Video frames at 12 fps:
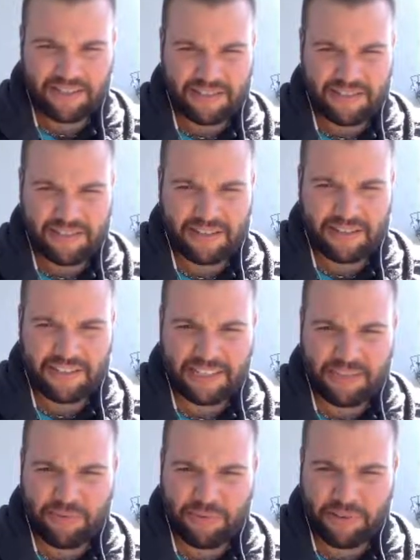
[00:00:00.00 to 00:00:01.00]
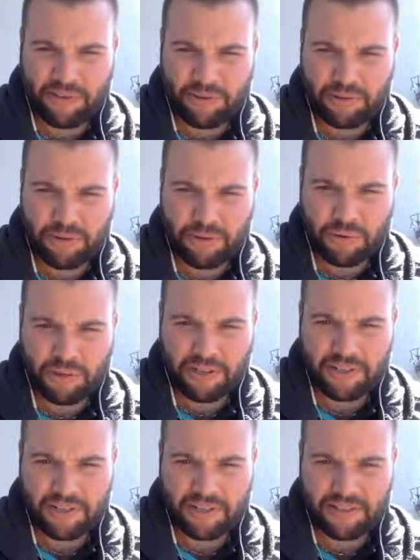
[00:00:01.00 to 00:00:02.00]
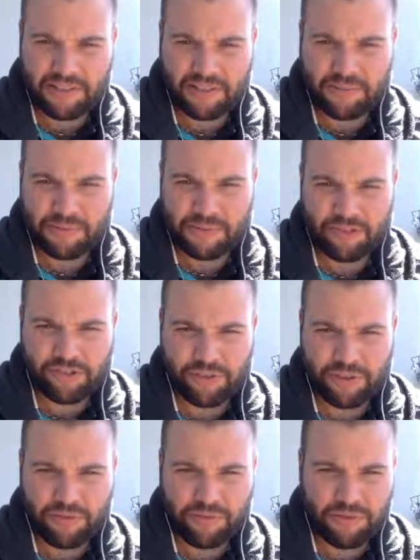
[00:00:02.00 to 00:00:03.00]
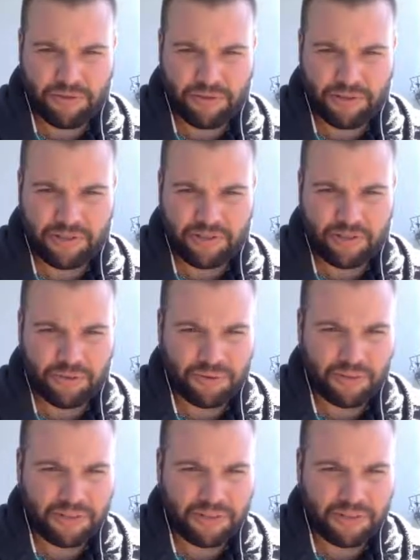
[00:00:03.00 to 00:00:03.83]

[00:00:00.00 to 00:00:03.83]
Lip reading: let's see if we can go lower. This one is showing $332.